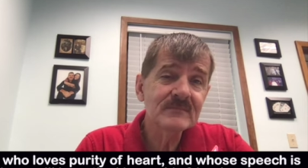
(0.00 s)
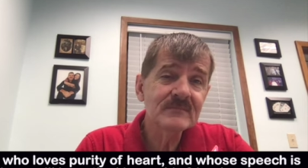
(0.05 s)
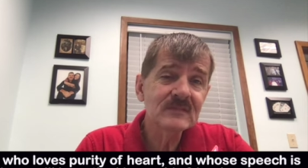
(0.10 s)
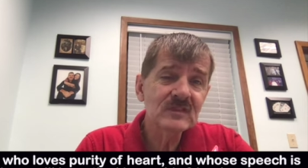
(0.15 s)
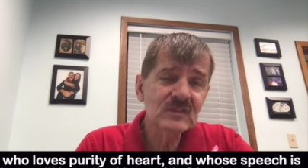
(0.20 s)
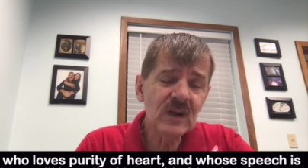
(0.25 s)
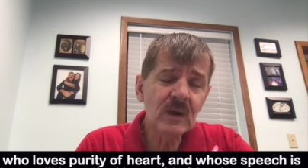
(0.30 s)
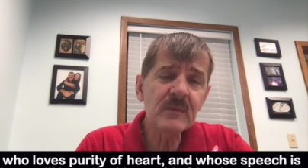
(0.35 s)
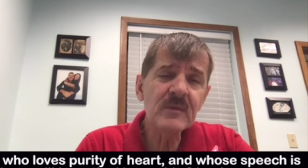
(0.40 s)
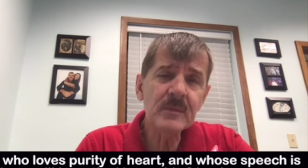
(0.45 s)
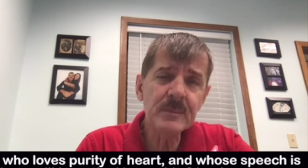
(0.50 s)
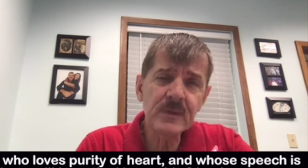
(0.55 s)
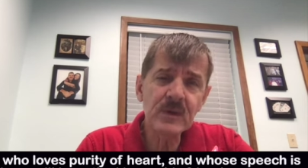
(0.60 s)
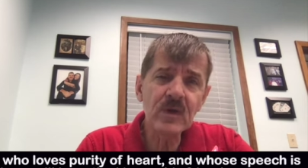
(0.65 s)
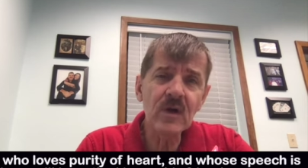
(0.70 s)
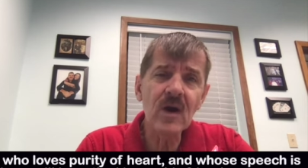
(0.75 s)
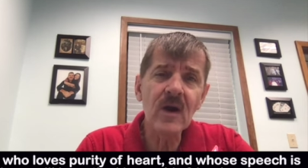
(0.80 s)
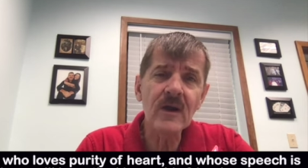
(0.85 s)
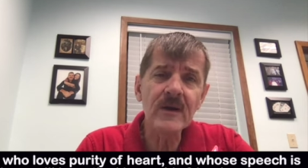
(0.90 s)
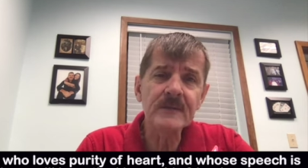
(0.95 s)
Start with a
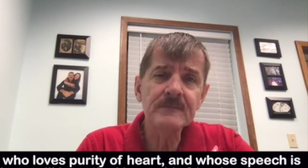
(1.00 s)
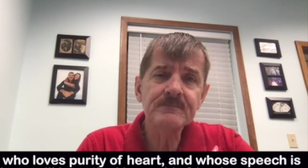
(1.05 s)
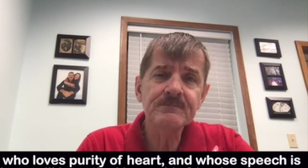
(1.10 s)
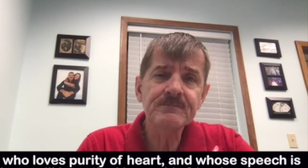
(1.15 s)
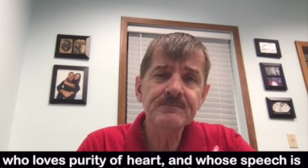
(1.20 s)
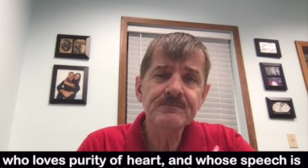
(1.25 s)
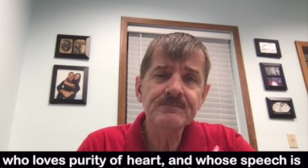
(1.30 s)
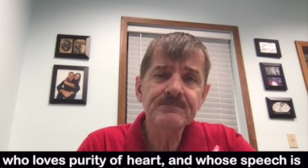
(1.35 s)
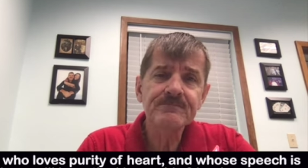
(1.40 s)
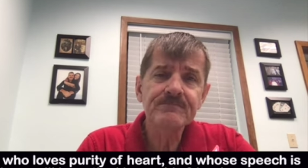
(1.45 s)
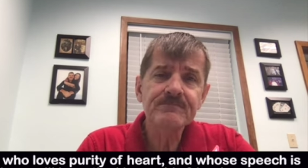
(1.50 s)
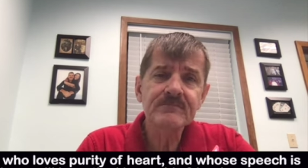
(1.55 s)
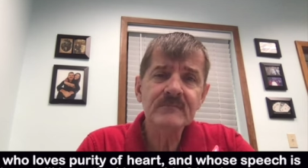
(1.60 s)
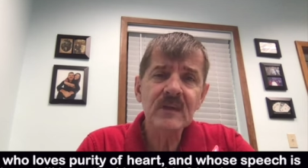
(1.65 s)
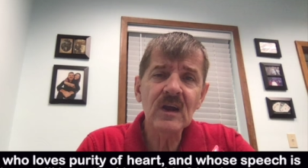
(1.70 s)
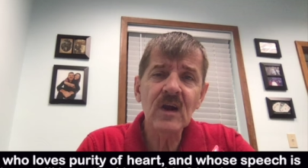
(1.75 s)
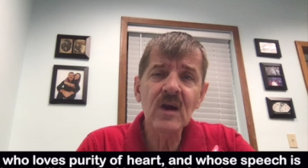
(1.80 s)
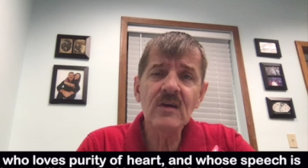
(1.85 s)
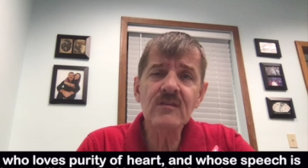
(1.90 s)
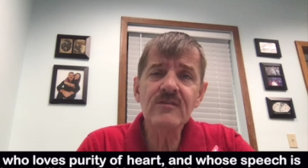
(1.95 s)
pure heart.
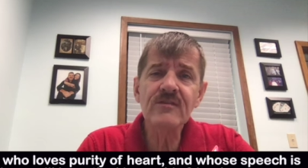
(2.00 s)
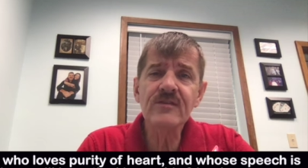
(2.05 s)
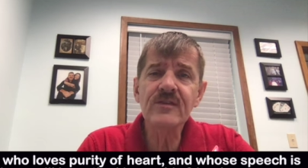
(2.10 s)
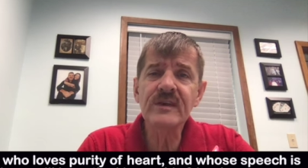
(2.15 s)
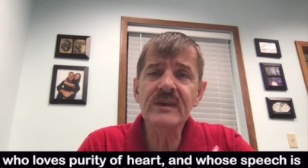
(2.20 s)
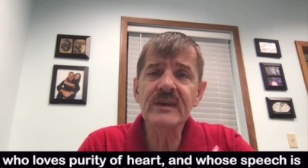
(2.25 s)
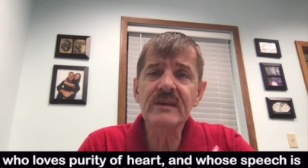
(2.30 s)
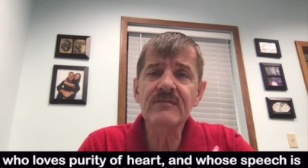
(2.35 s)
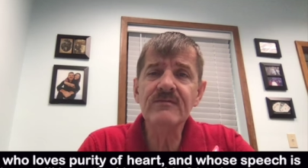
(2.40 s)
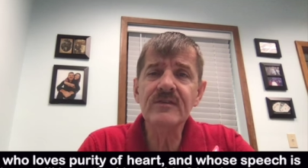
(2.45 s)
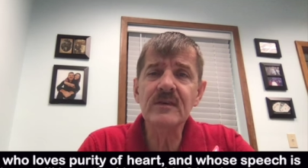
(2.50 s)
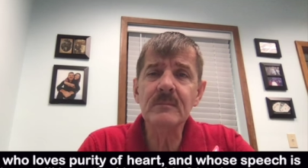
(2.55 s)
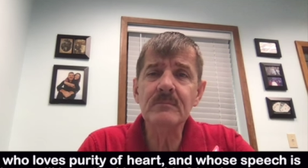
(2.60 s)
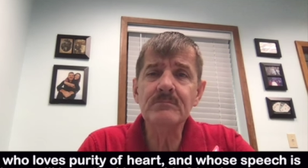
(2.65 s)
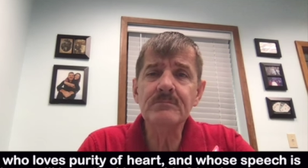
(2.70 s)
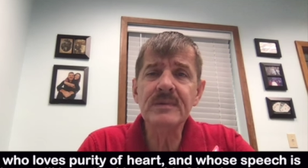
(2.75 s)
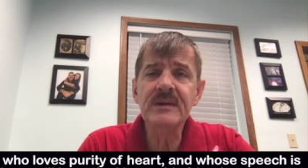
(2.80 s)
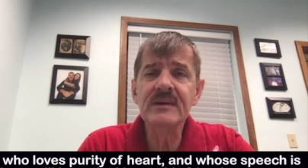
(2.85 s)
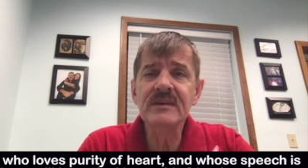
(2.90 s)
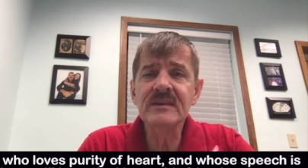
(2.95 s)
A heart free from
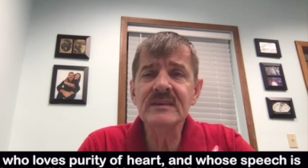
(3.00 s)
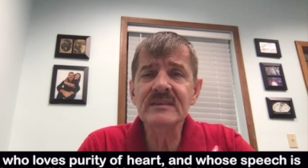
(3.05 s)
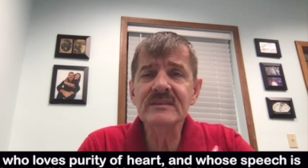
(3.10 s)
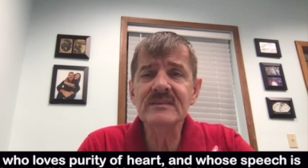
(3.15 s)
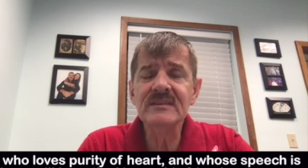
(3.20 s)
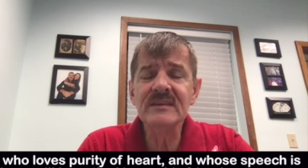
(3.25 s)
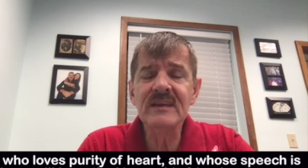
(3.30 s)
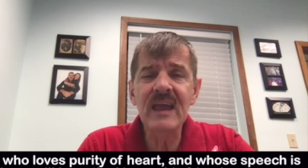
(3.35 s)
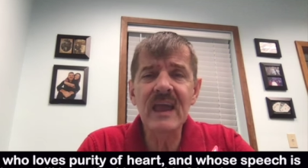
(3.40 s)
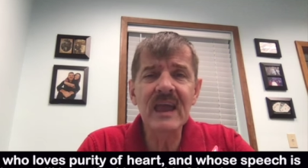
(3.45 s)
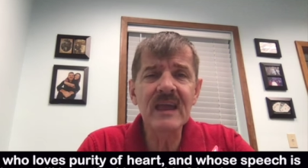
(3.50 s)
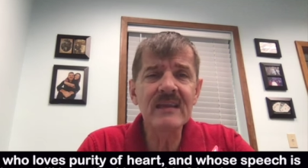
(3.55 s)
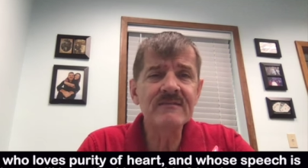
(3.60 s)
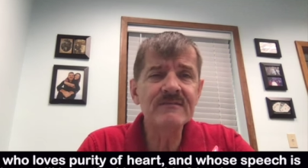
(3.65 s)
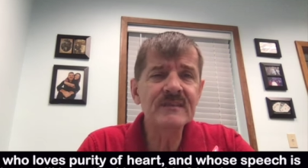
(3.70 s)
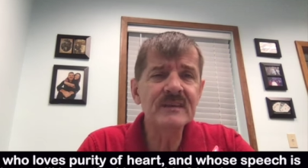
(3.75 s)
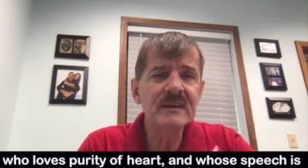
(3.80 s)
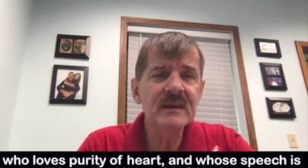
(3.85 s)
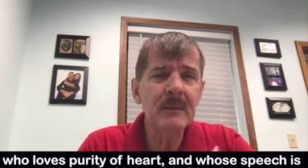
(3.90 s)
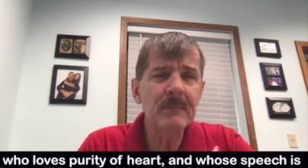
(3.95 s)
bitterness and
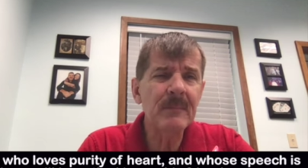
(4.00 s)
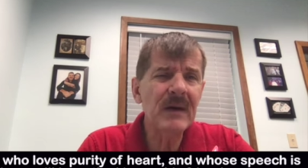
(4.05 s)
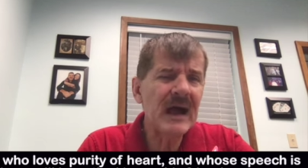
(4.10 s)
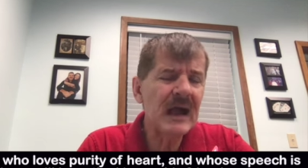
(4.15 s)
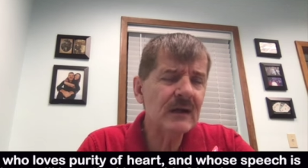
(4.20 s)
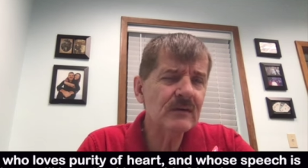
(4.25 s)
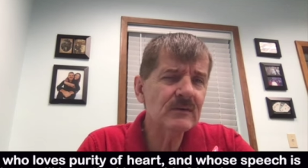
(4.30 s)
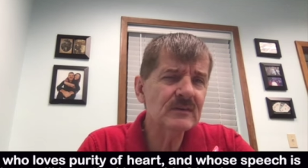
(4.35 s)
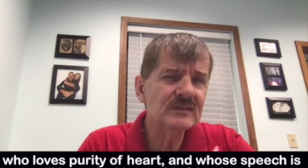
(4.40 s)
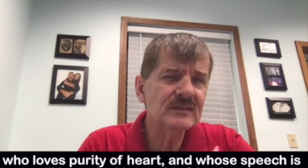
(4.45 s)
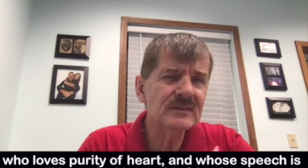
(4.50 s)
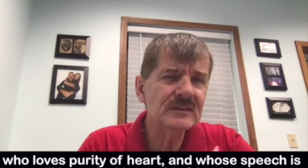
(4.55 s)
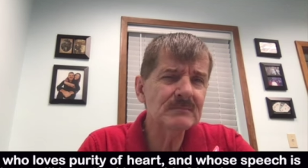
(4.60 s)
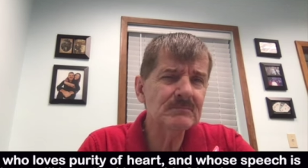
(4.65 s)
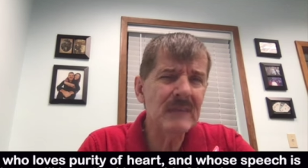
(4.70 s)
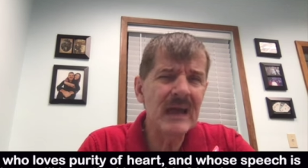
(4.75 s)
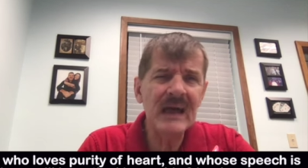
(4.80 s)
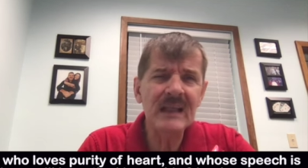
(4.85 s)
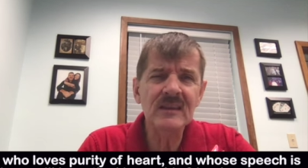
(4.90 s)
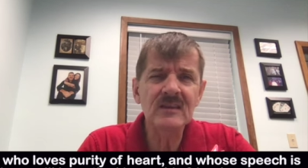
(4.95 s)
envy, hypocrisy,
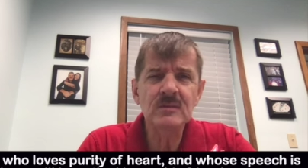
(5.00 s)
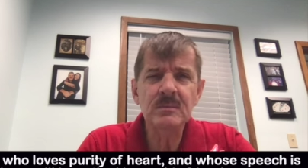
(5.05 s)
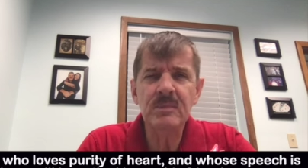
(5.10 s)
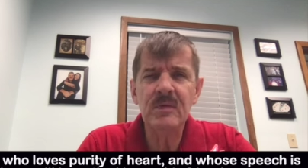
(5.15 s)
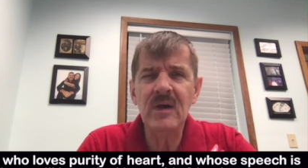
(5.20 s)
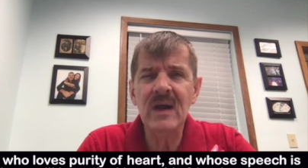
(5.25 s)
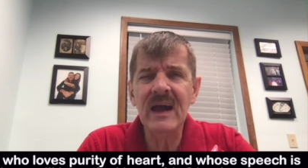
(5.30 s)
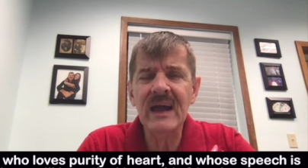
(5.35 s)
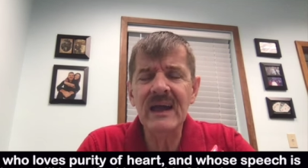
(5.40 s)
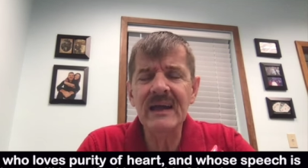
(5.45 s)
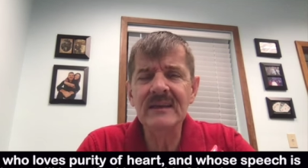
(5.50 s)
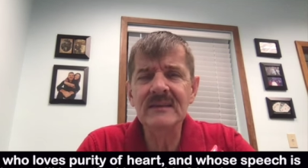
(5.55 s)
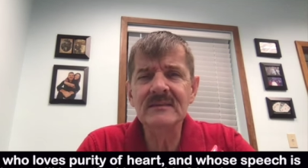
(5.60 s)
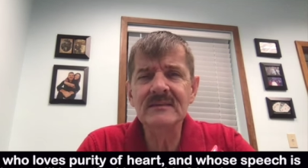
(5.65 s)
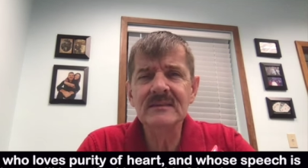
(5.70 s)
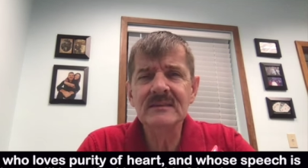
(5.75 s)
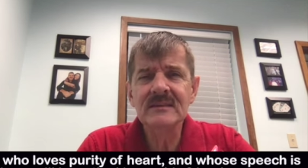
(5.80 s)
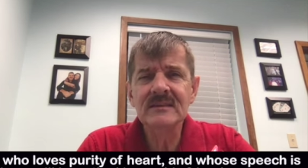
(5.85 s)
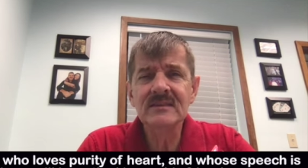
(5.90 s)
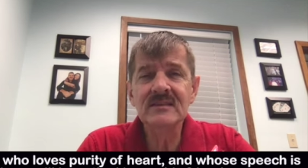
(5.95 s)
malice, pride,
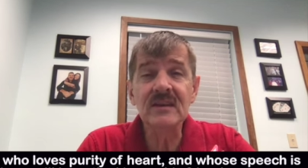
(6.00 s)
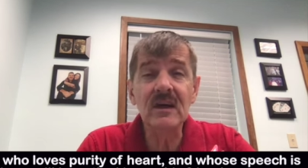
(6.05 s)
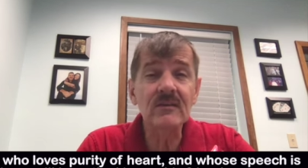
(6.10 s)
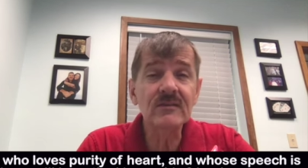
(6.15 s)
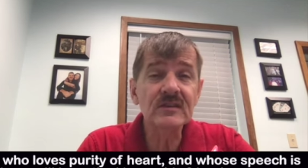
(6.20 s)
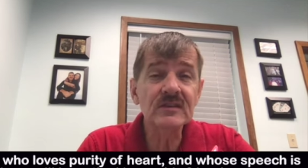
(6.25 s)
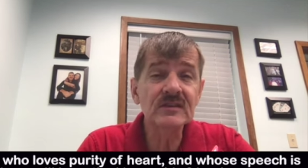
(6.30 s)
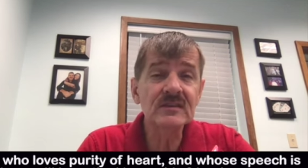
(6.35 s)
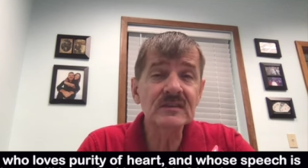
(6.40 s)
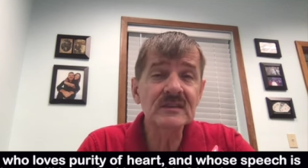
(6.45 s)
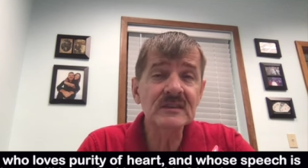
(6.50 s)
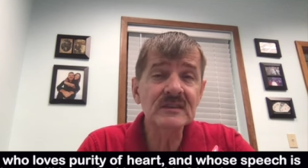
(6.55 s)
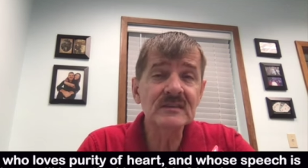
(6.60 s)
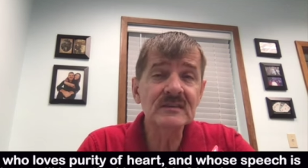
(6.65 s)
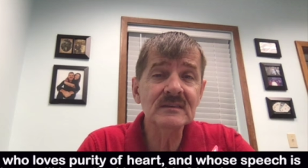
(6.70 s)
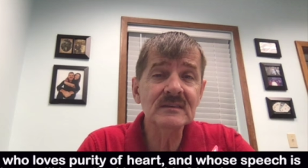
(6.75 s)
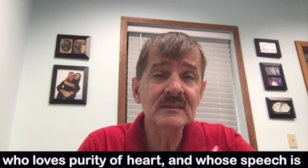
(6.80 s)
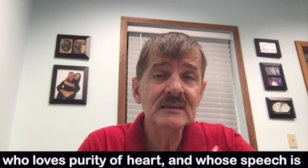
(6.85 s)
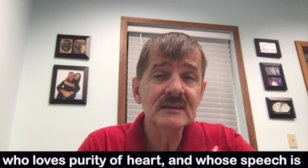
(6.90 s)
selfishness.